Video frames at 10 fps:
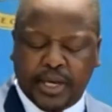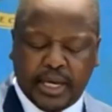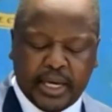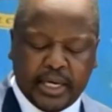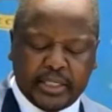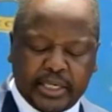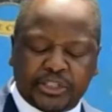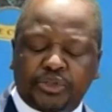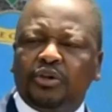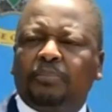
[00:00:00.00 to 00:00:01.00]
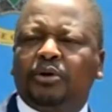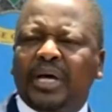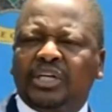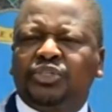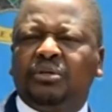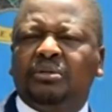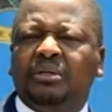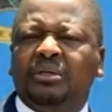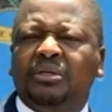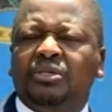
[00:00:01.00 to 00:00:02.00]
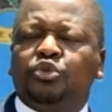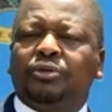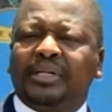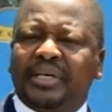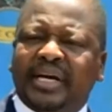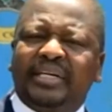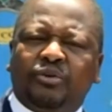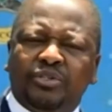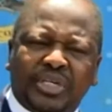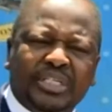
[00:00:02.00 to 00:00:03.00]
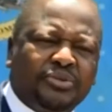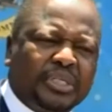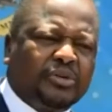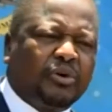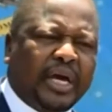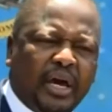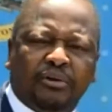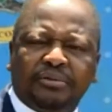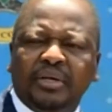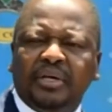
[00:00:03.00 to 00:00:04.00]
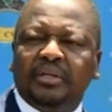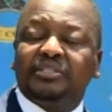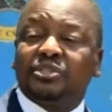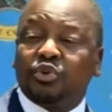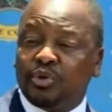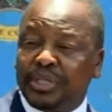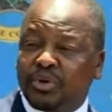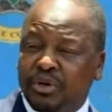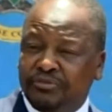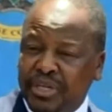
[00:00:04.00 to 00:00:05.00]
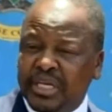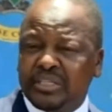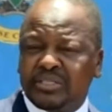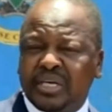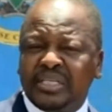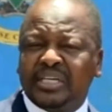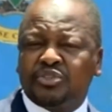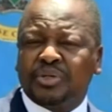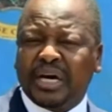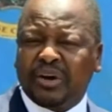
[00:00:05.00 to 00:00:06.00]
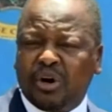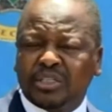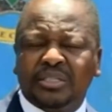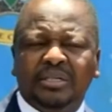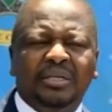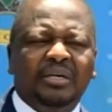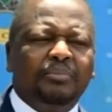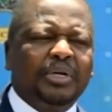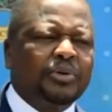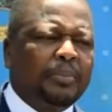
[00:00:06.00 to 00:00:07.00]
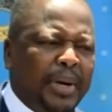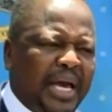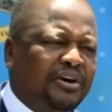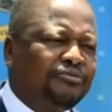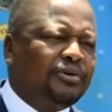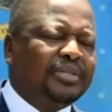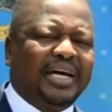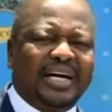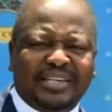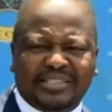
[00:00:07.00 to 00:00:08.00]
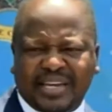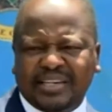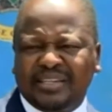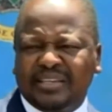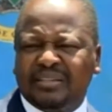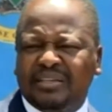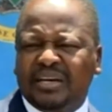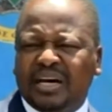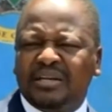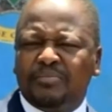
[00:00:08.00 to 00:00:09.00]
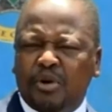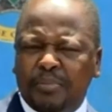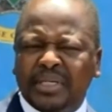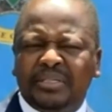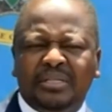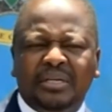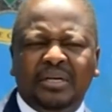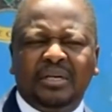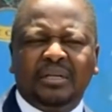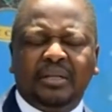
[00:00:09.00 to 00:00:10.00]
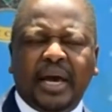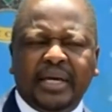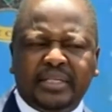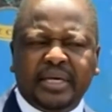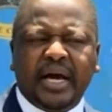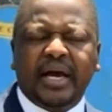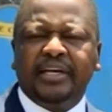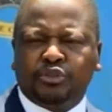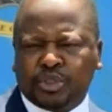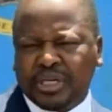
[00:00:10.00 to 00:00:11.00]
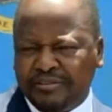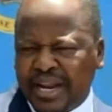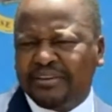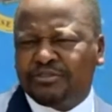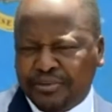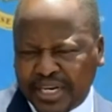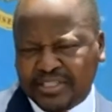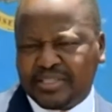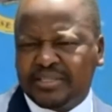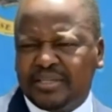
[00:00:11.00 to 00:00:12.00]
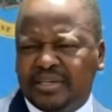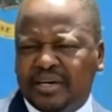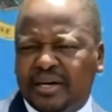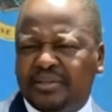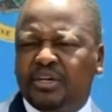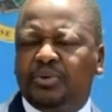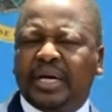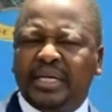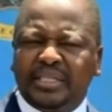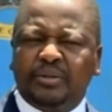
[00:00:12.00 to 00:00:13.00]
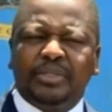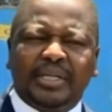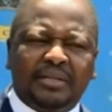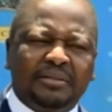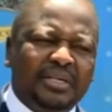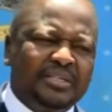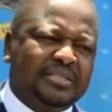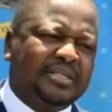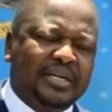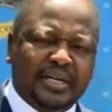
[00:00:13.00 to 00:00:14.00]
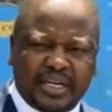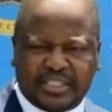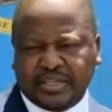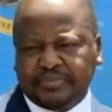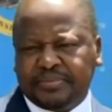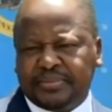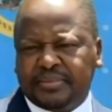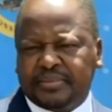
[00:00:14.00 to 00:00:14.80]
the industrial production so that they can concentrate on health. This is going to inconvenience the industry a lot, but we beg for their understanding. At the moment, the idea is to save lives first, and then we can deal with other things later.